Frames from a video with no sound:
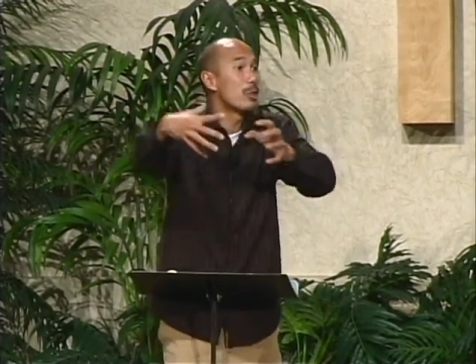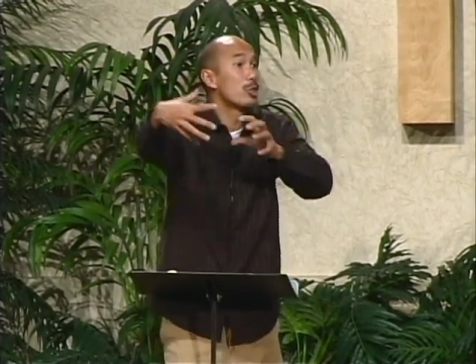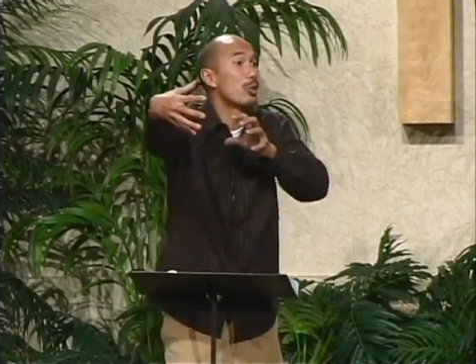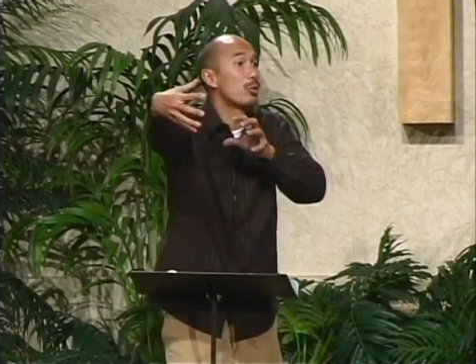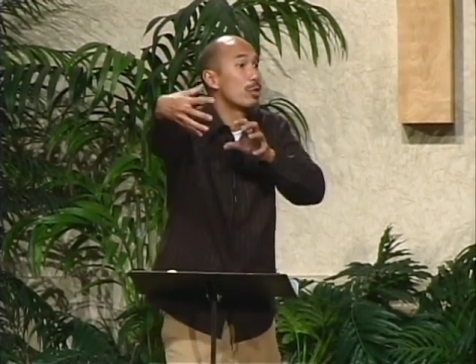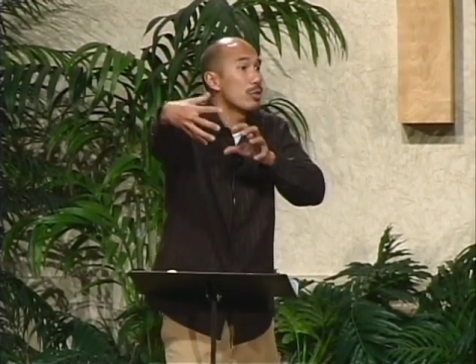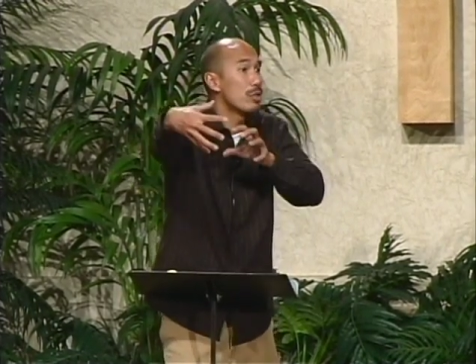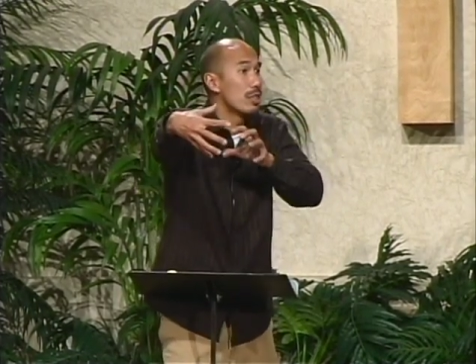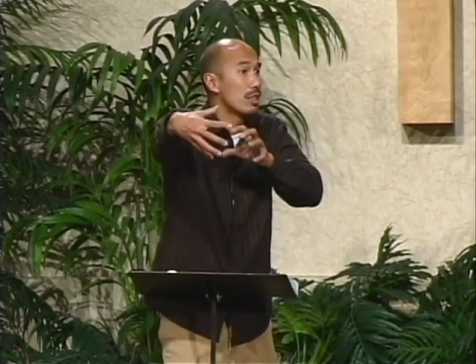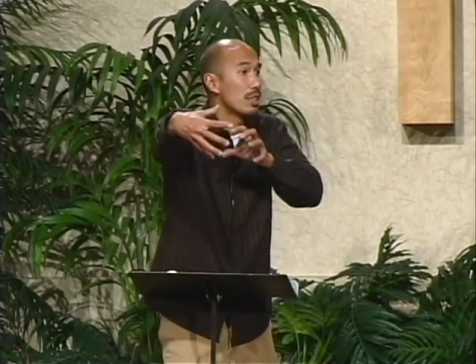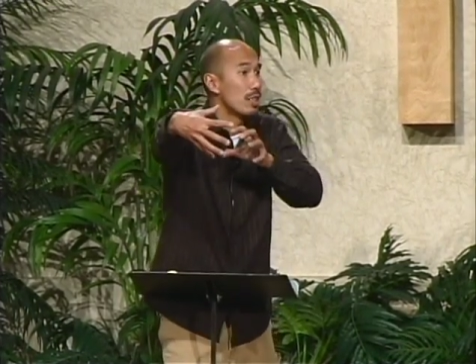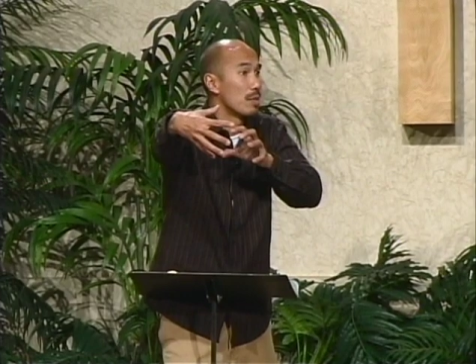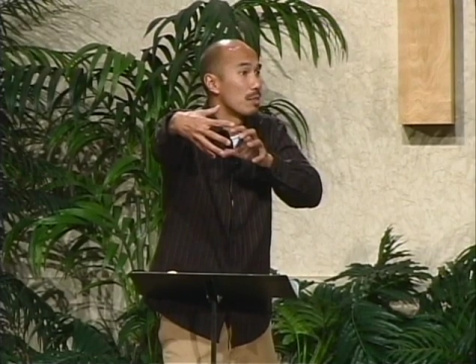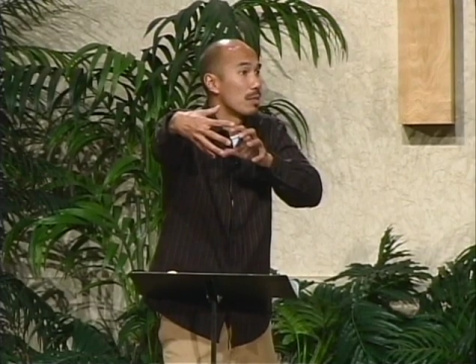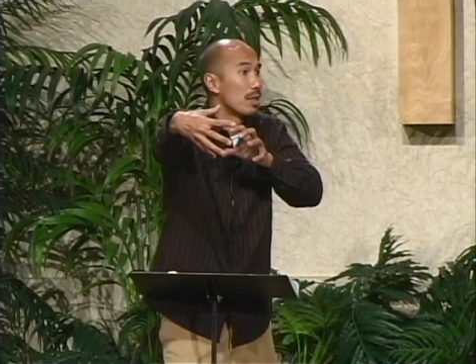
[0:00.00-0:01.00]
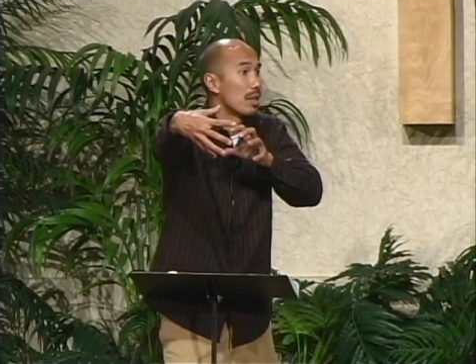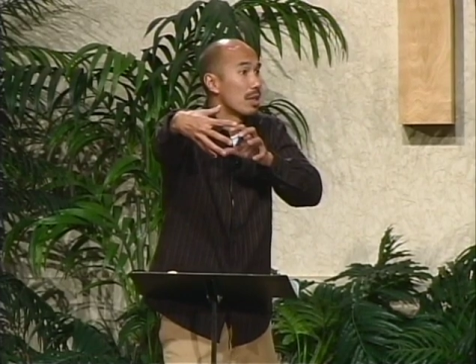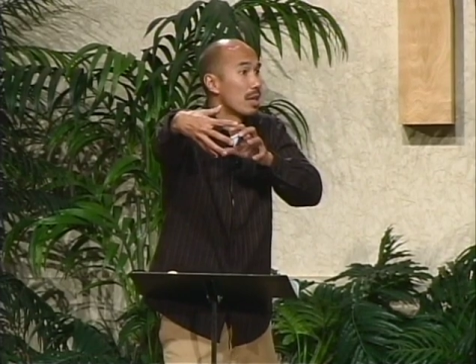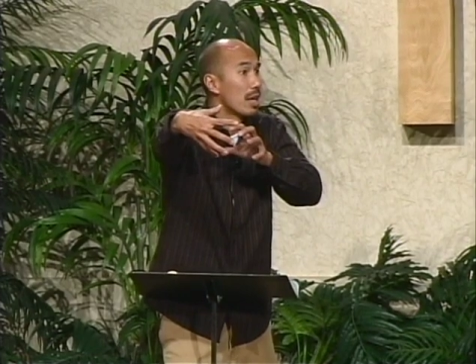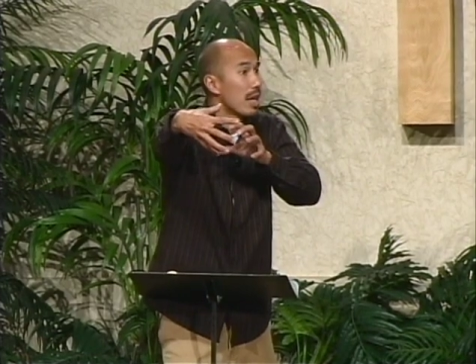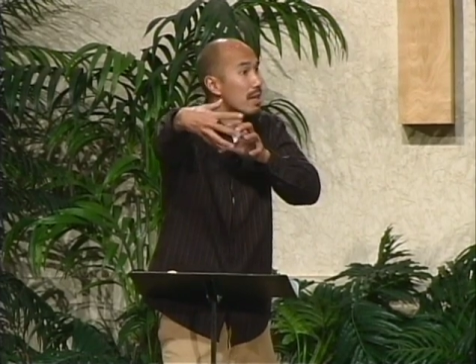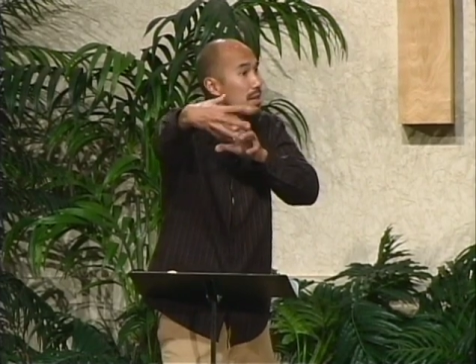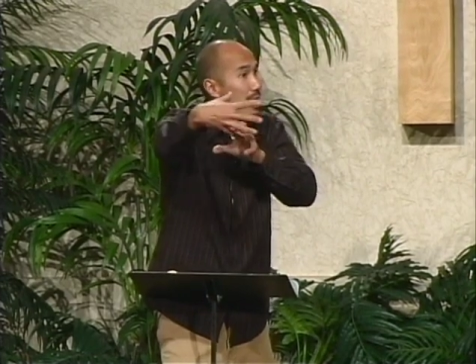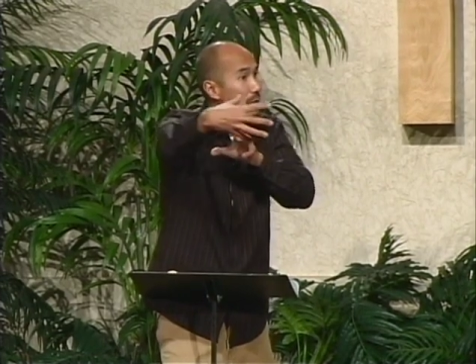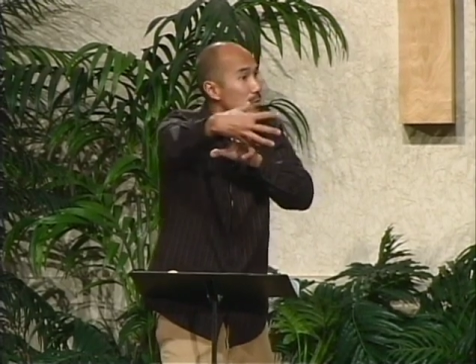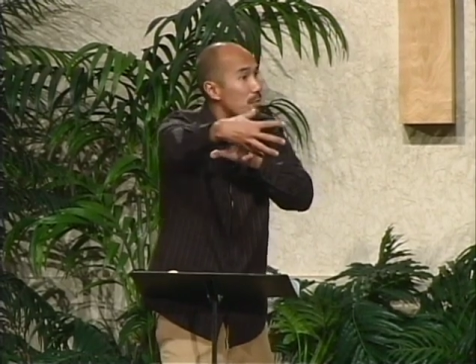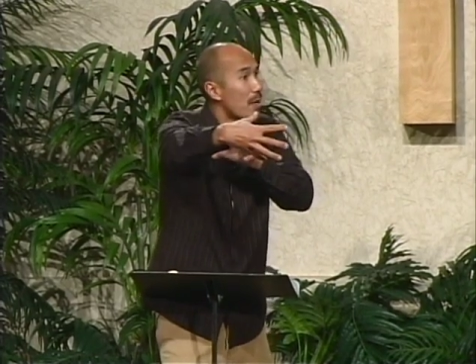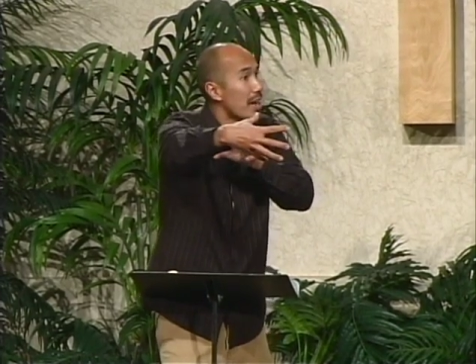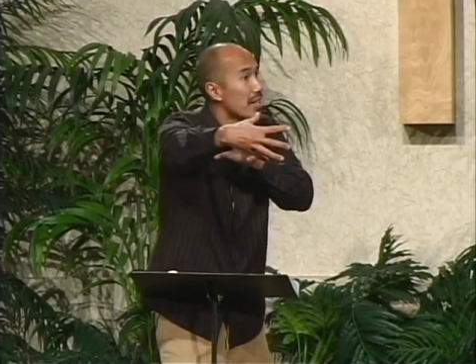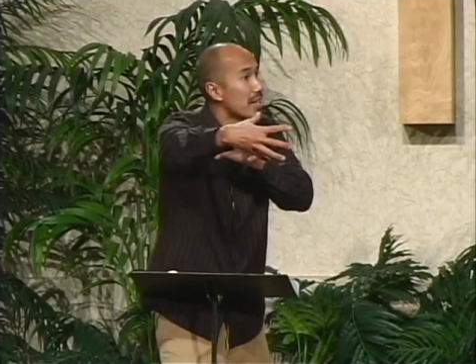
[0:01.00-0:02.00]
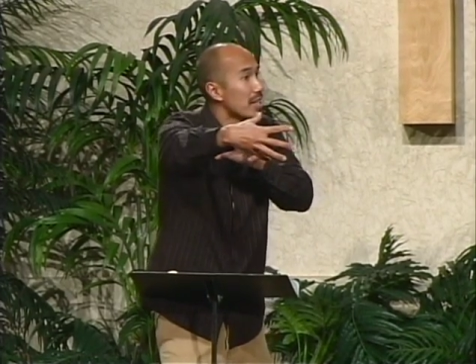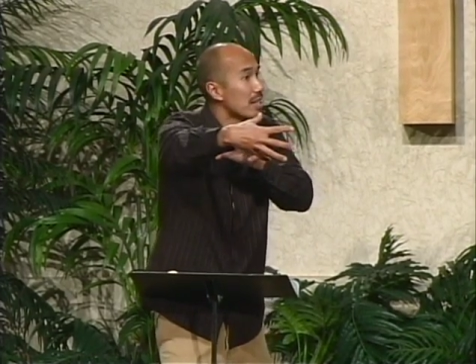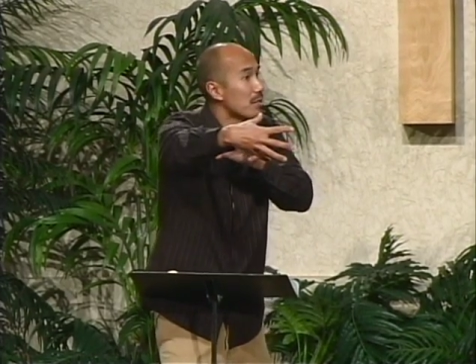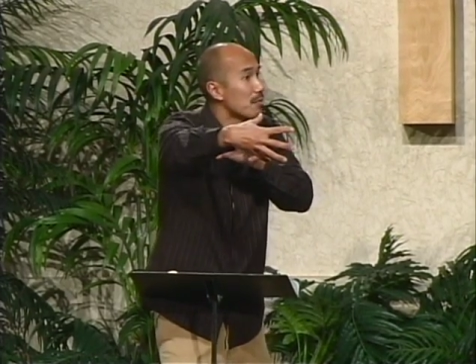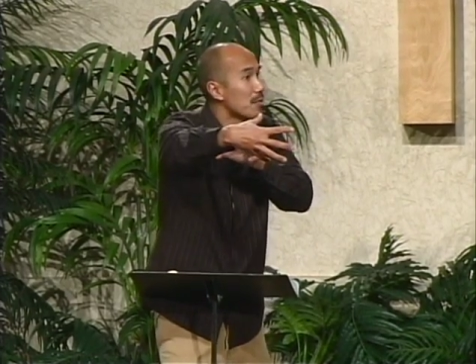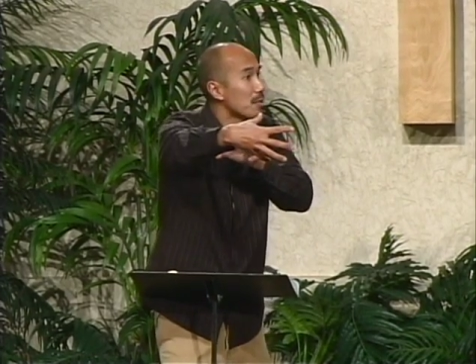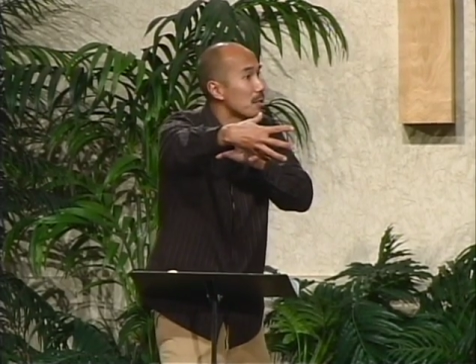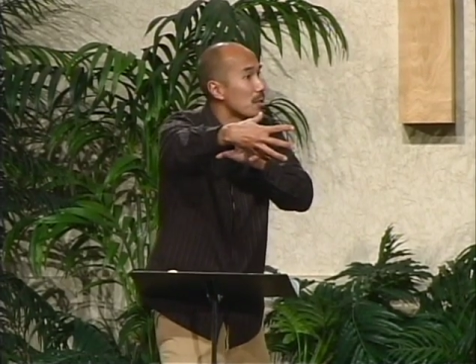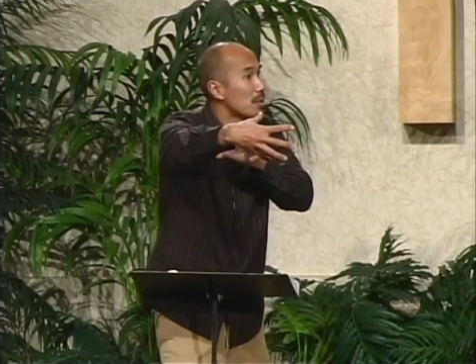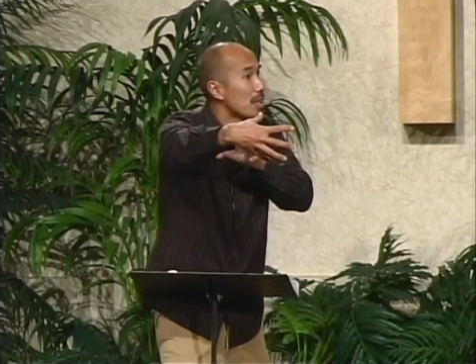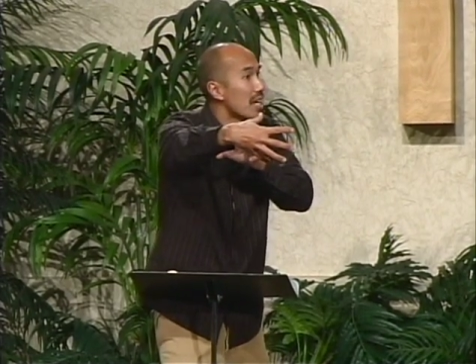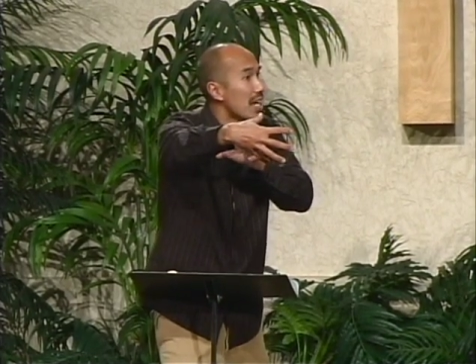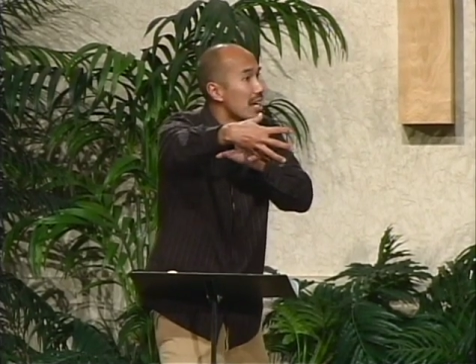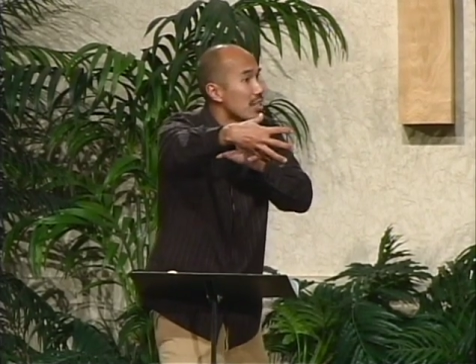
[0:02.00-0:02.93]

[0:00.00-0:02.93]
Jerusalem and find any food.